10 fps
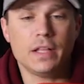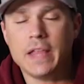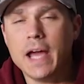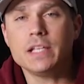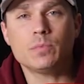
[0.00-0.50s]

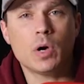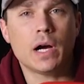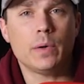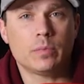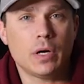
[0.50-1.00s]
That is
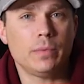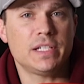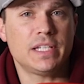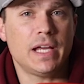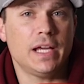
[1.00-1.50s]
where I would probably
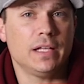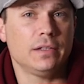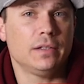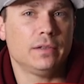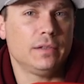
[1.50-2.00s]
say
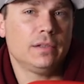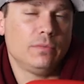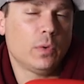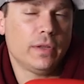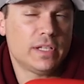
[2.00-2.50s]

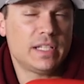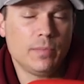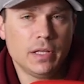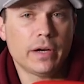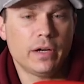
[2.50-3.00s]
where the
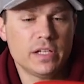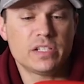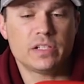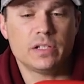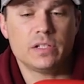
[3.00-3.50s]

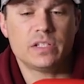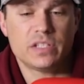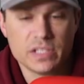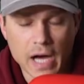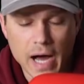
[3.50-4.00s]
similarities
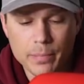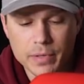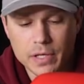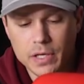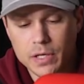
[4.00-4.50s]
stop,
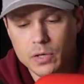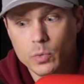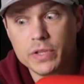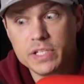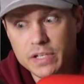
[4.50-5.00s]

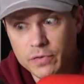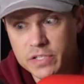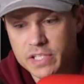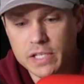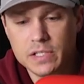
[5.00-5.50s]
where the
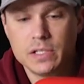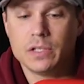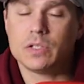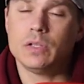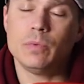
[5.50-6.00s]
difference is.
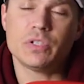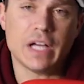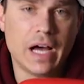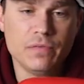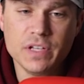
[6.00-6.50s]
So the most
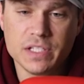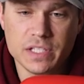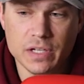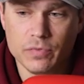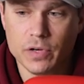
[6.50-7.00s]

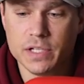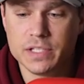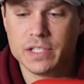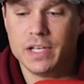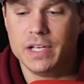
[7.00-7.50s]
obvious
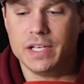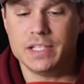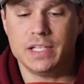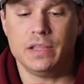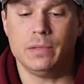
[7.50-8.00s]
difference
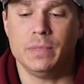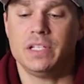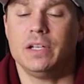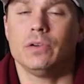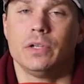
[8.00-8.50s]
is in the
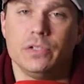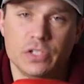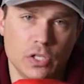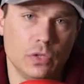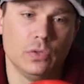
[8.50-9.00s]

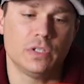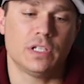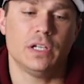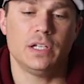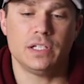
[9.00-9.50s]
materials
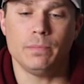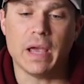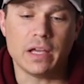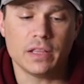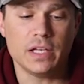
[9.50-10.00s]
used to
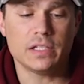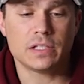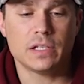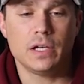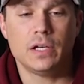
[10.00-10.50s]
make
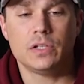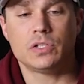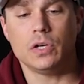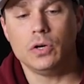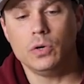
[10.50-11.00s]
these.
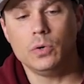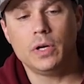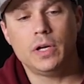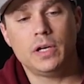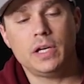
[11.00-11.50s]

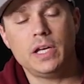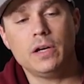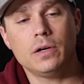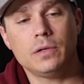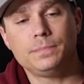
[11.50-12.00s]
So
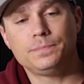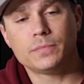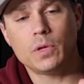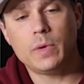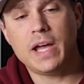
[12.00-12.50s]
here
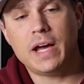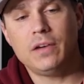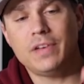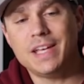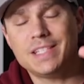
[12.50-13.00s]
we
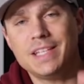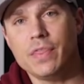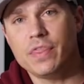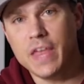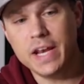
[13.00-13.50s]
have a
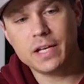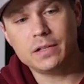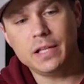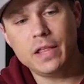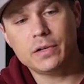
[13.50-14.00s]

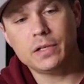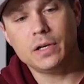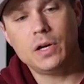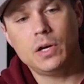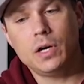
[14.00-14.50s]
synthetic
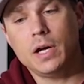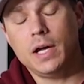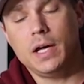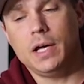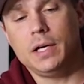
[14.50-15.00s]
leather.
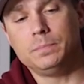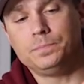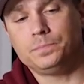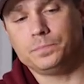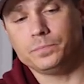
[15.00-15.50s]
And